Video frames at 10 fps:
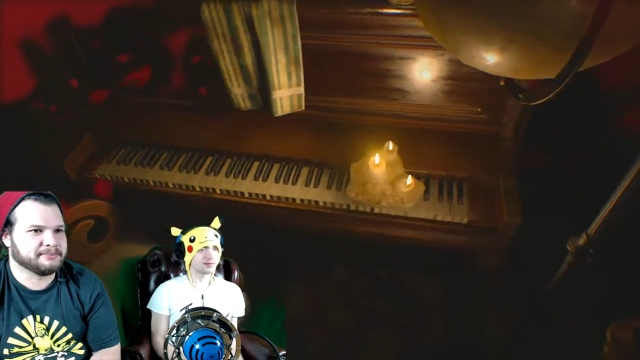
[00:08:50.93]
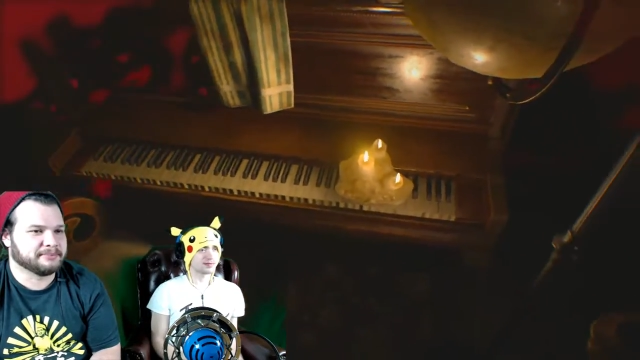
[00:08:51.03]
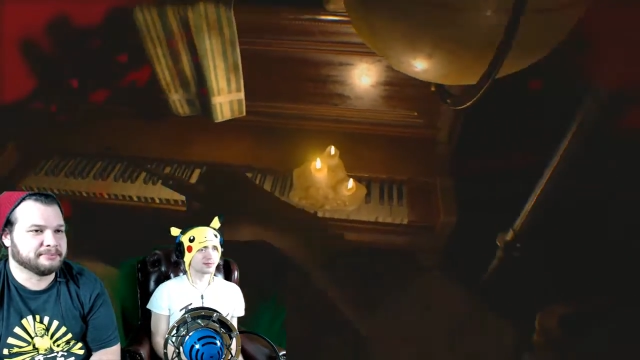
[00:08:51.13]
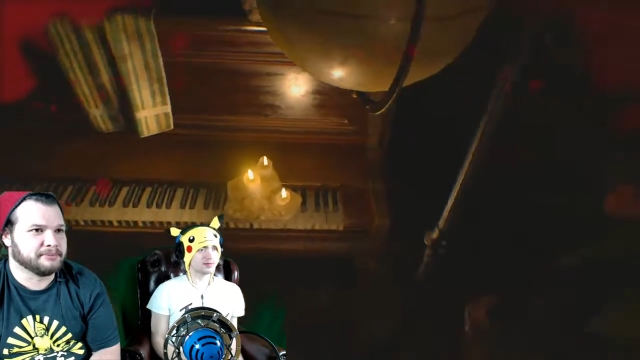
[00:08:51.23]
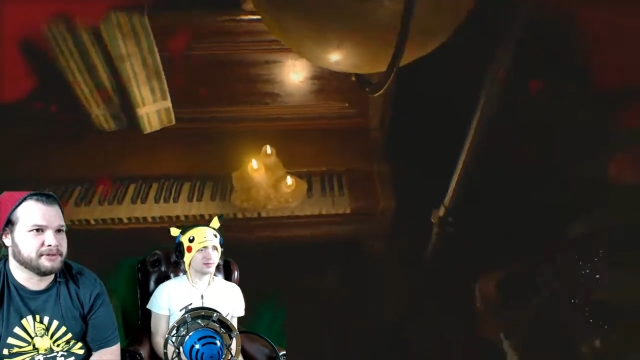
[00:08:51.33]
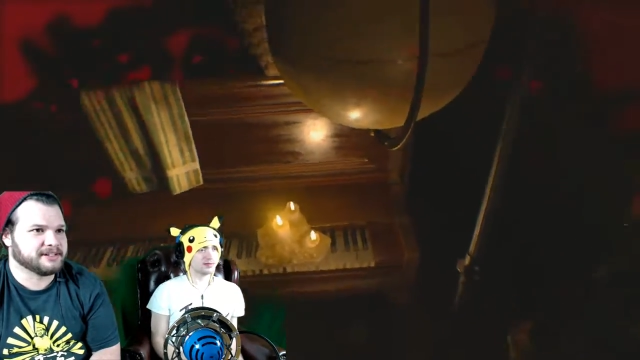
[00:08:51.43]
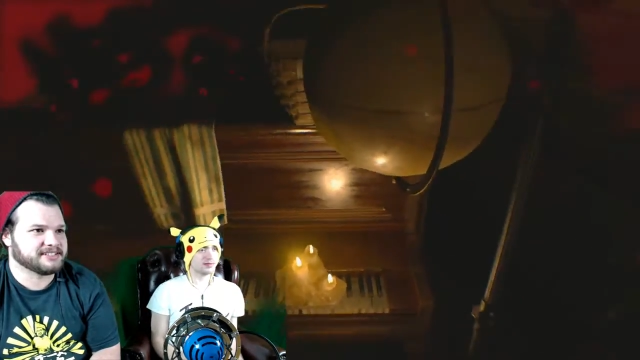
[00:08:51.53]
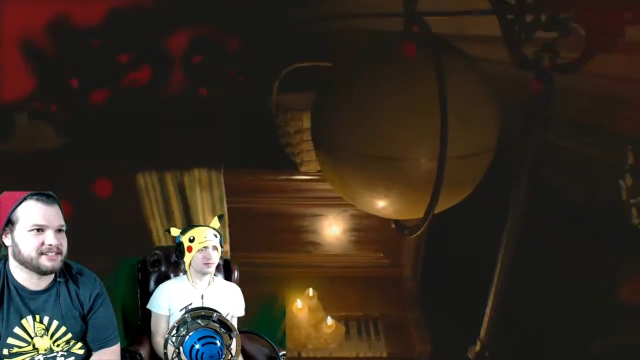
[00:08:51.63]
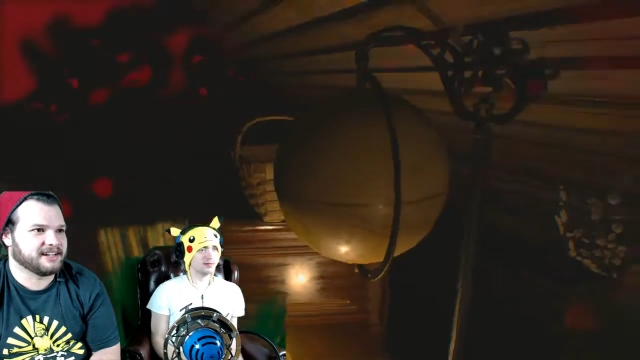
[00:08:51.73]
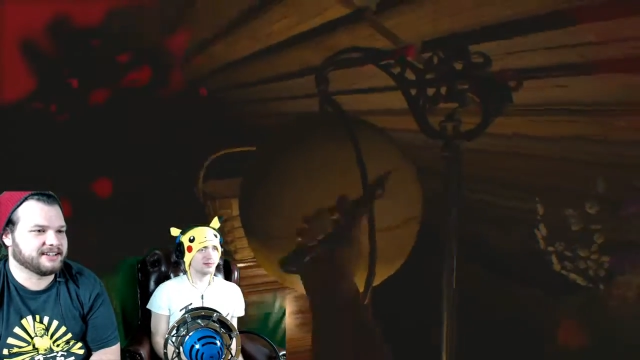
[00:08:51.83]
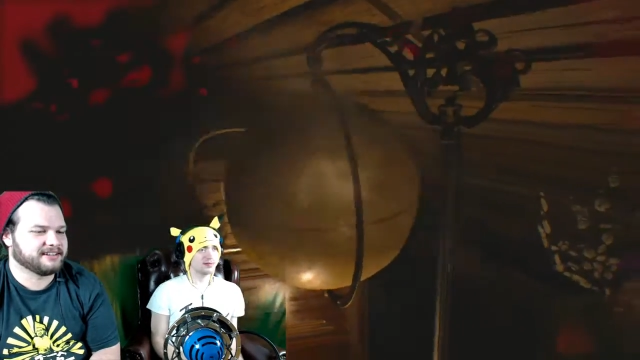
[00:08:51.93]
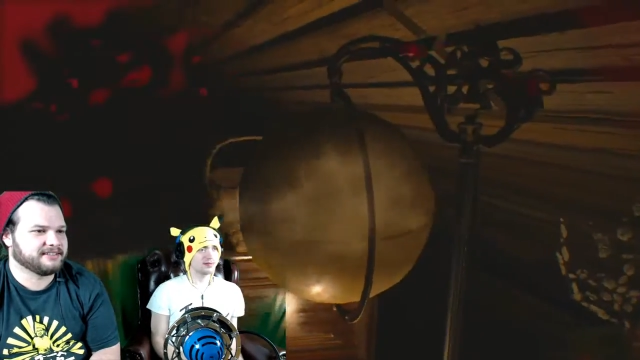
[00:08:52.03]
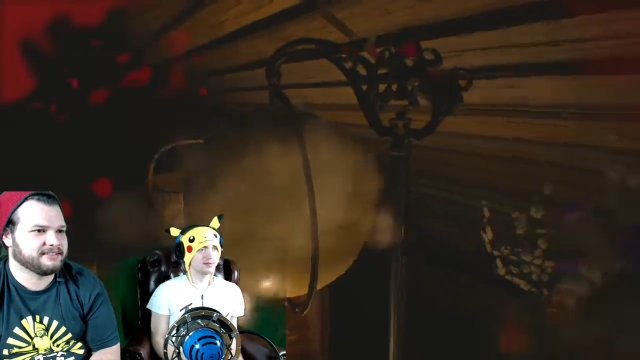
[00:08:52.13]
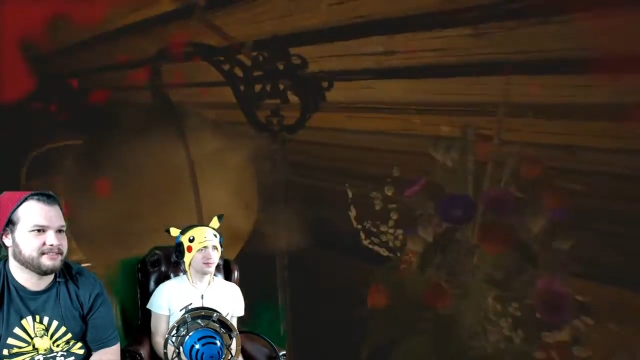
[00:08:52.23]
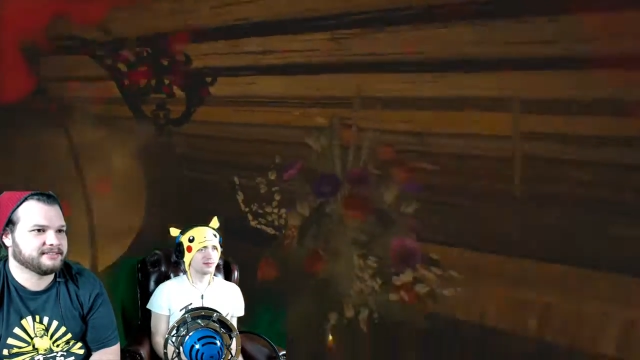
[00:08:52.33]
Moon Knight Sonata?
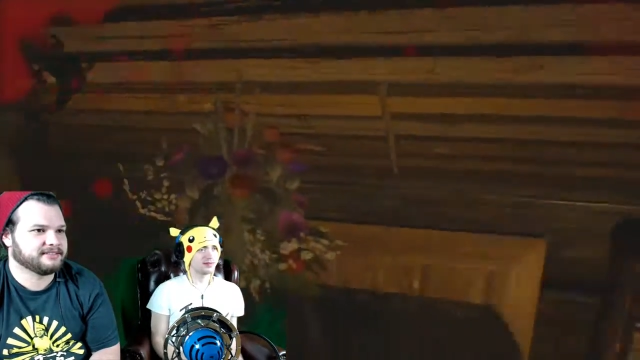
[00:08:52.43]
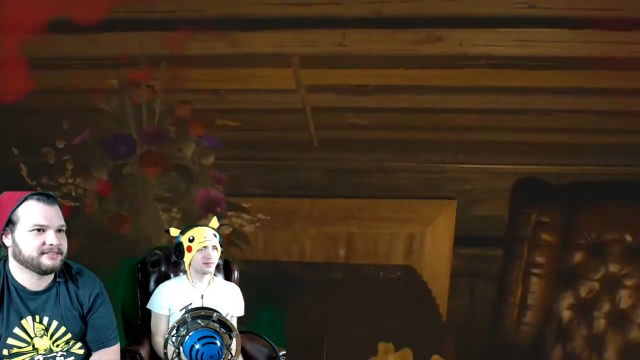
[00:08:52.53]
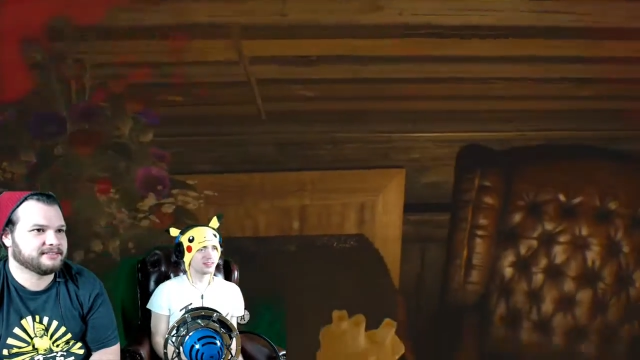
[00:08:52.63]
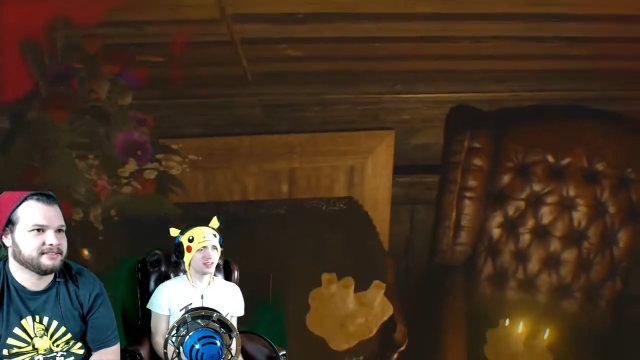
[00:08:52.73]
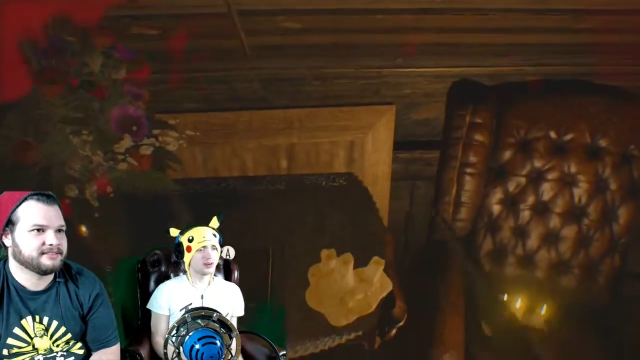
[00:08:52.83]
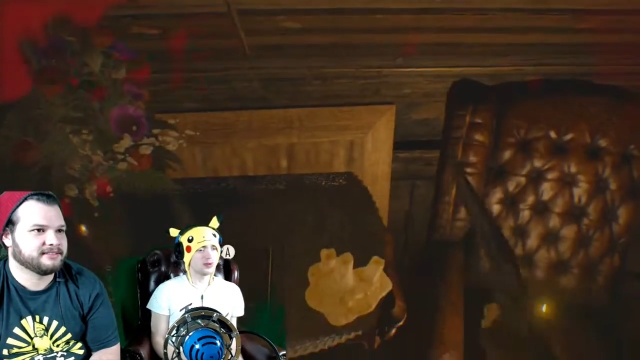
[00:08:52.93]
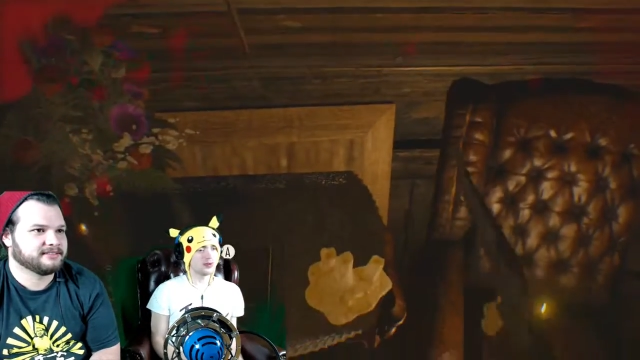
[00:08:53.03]
No.